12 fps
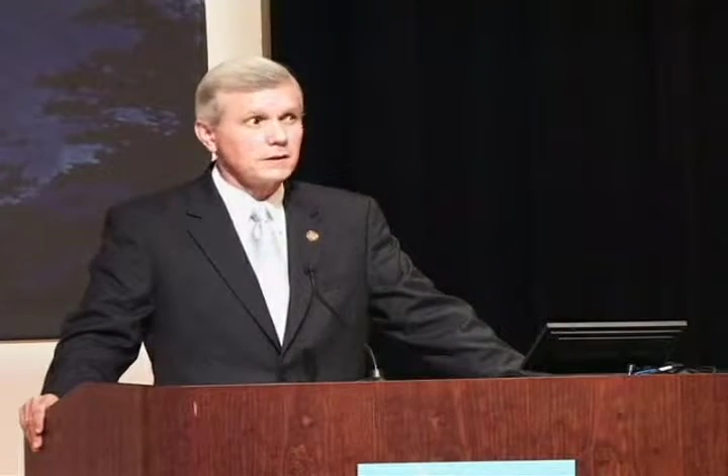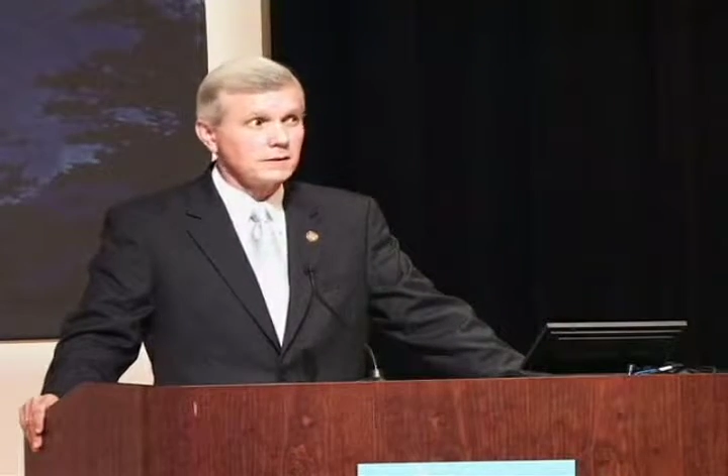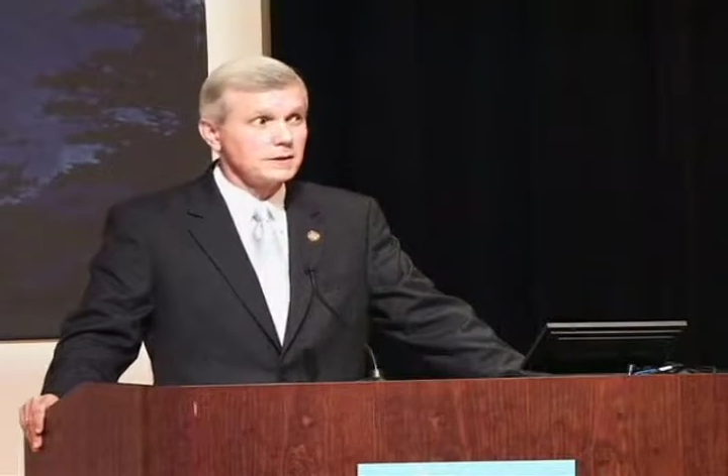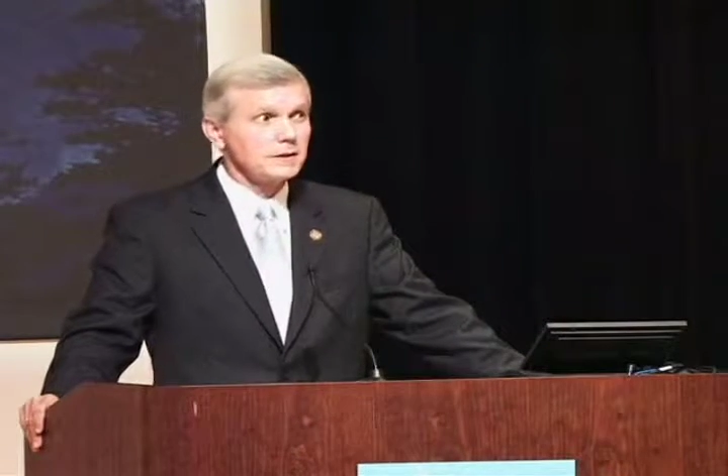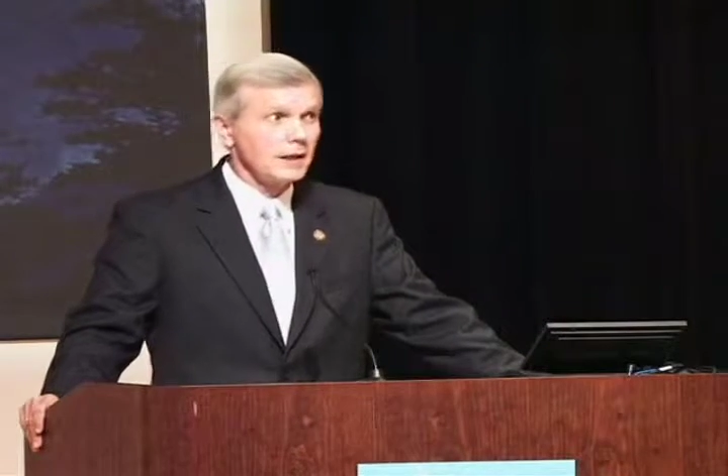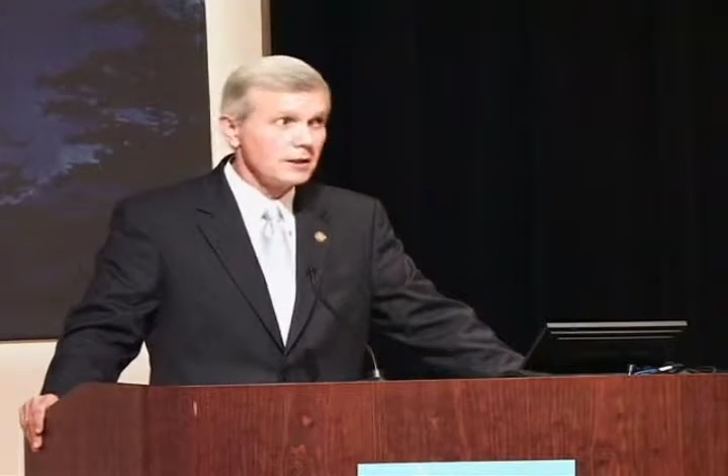in
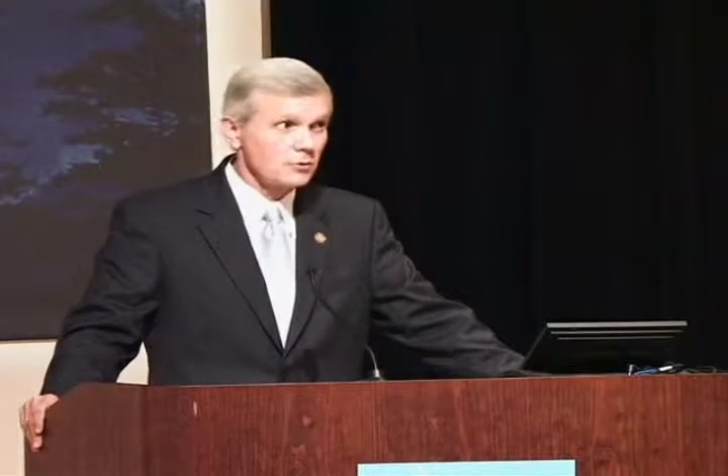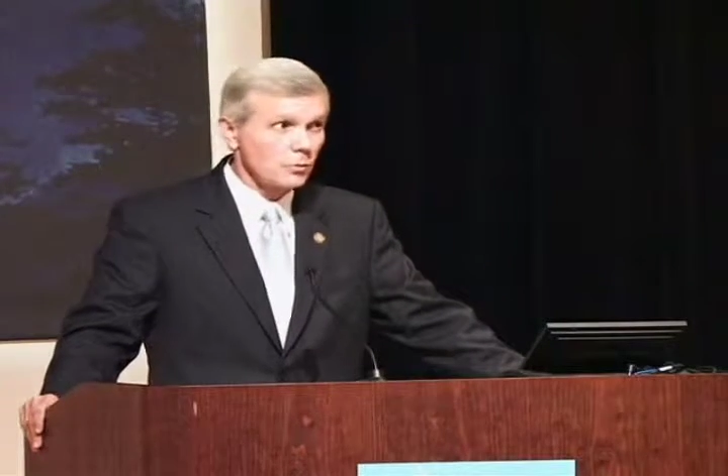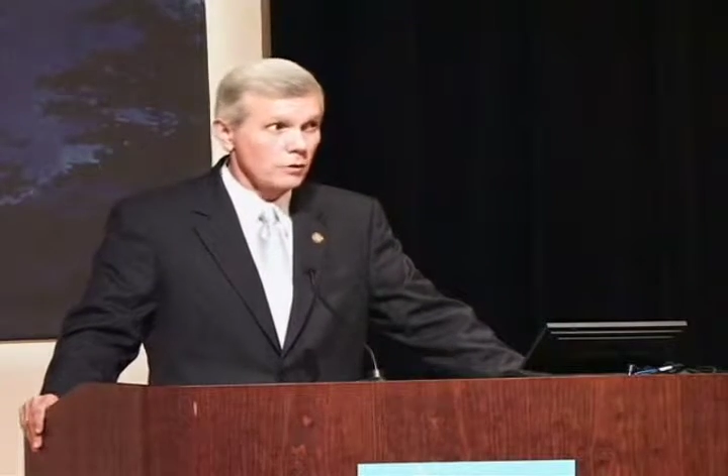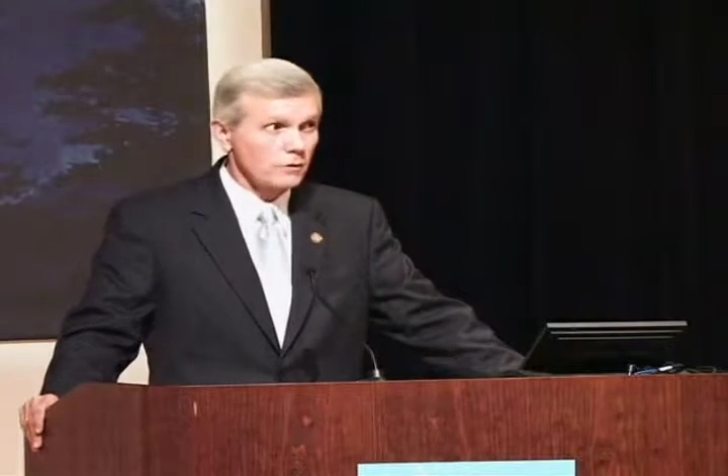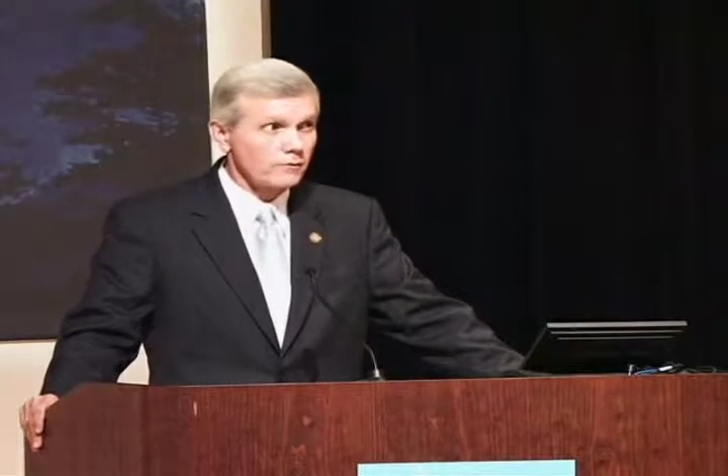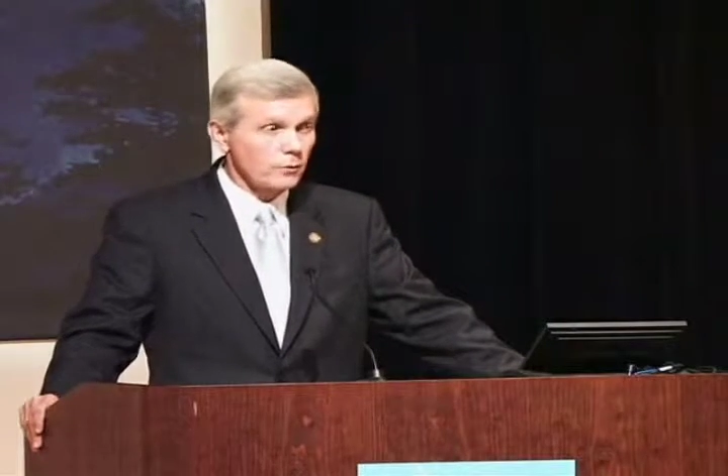today's
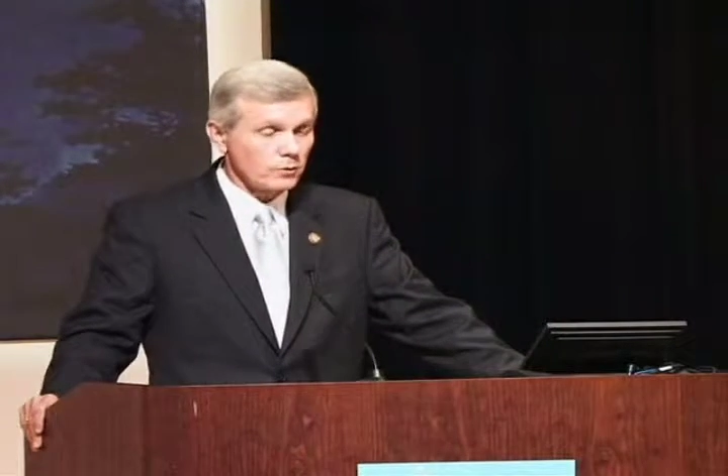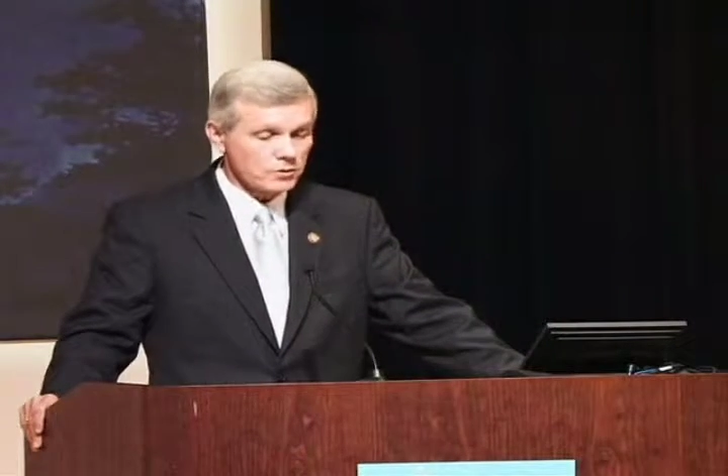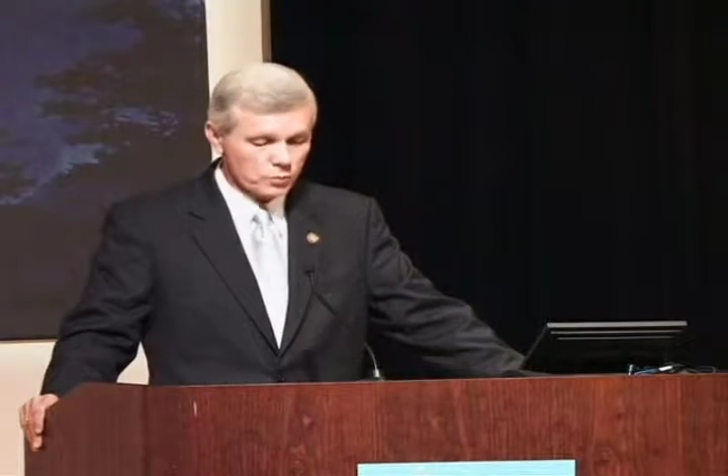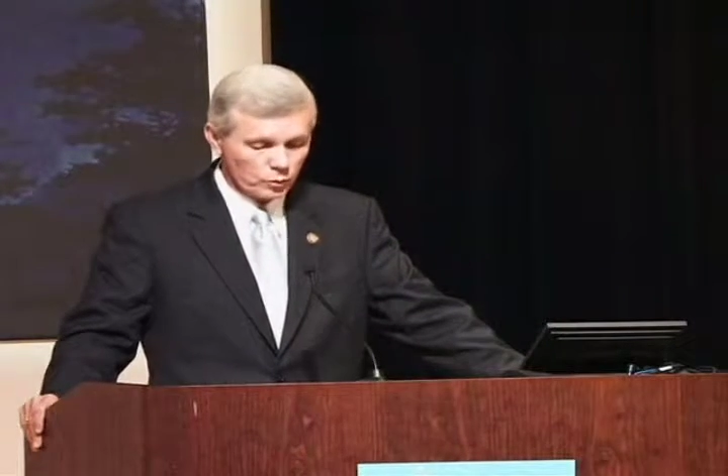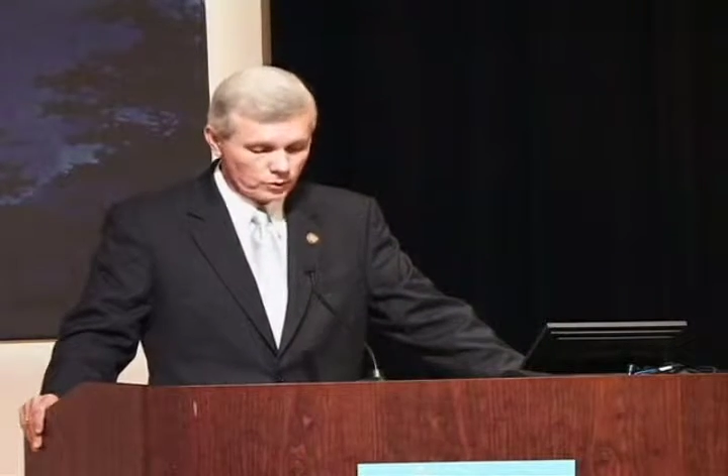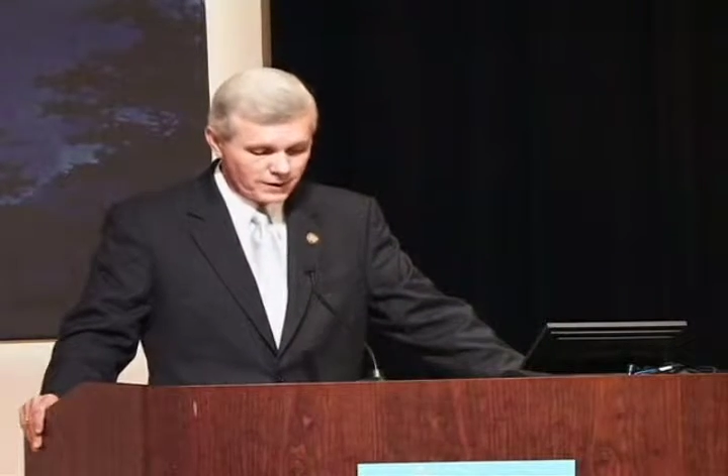
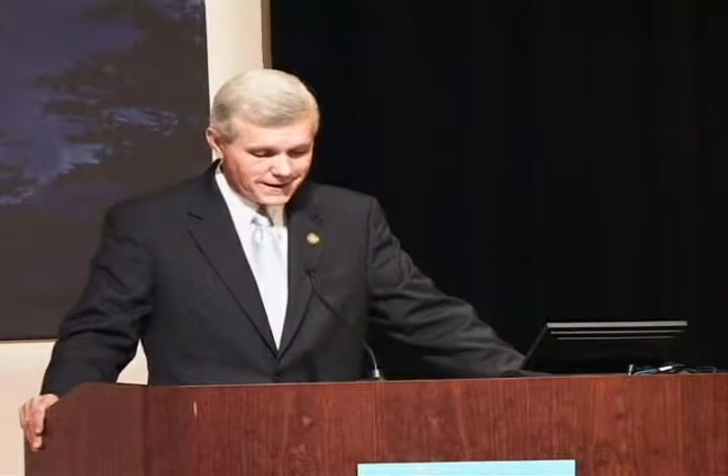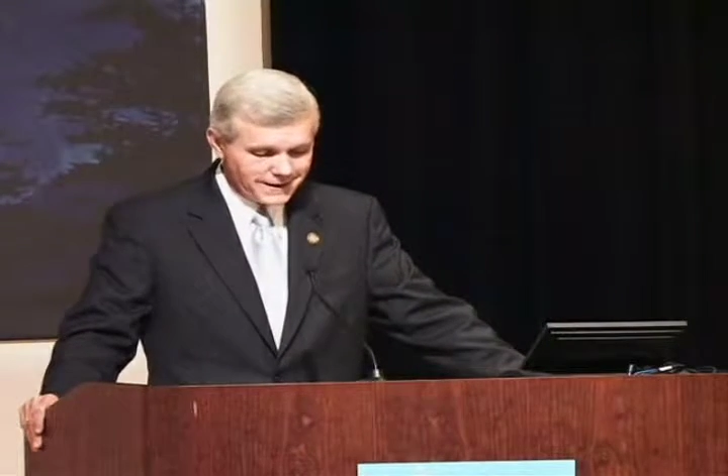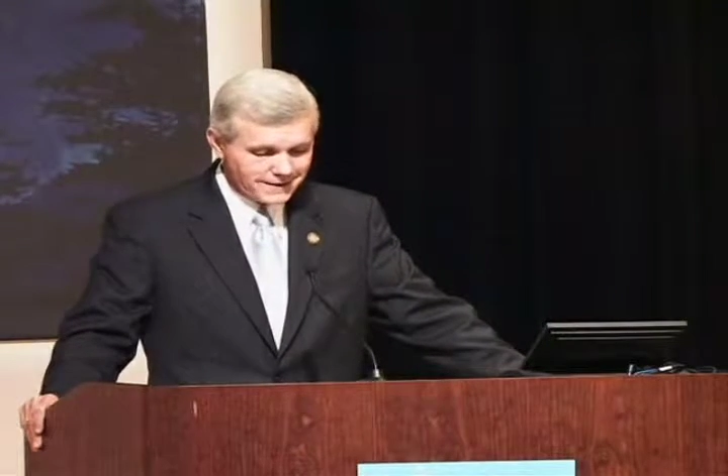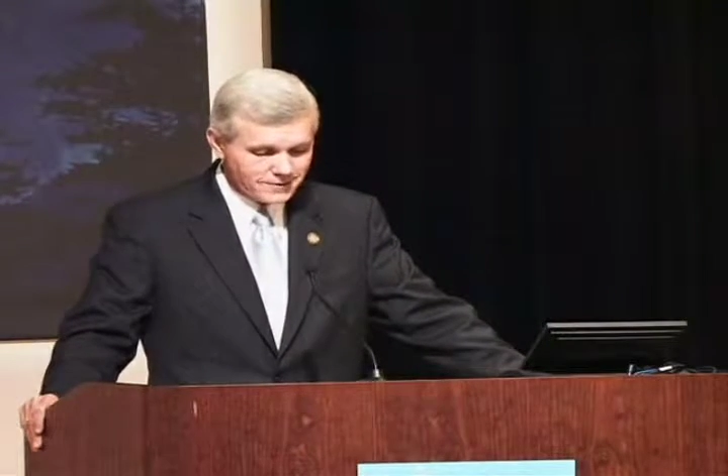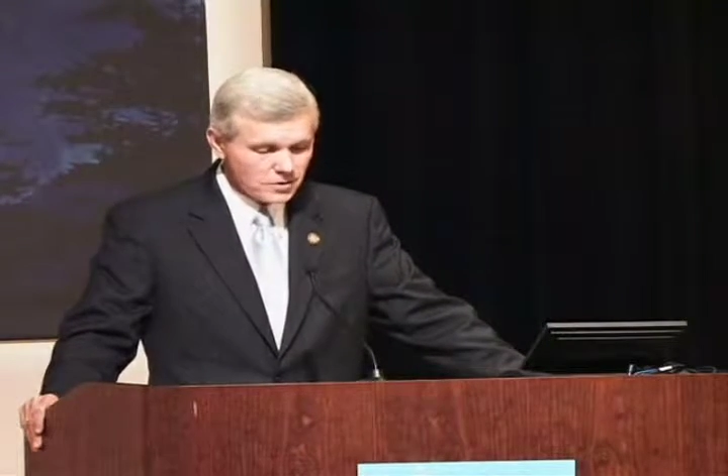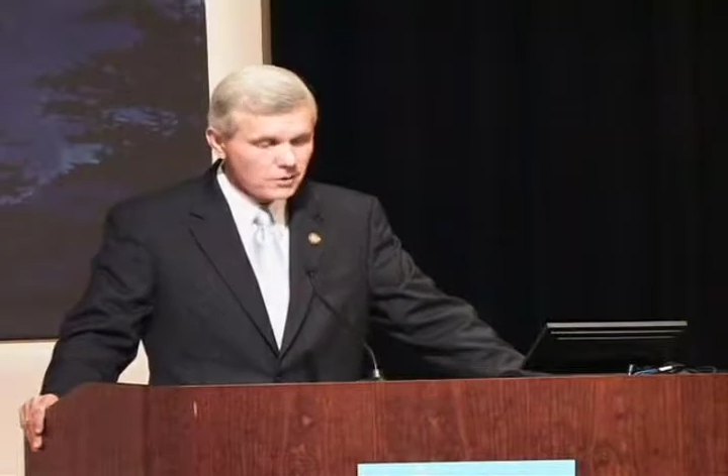workforce will
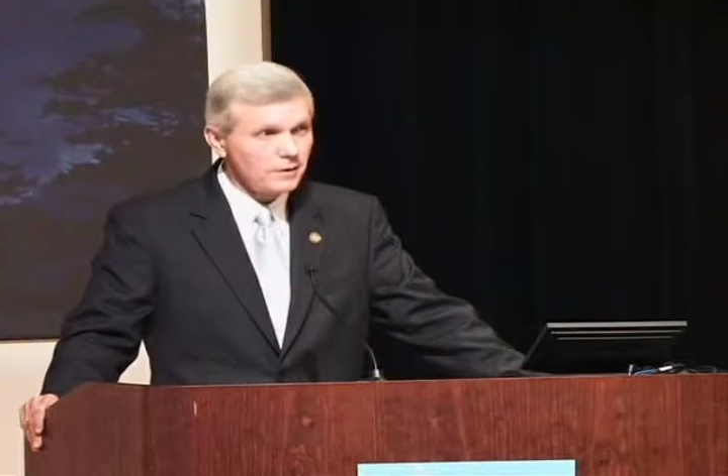need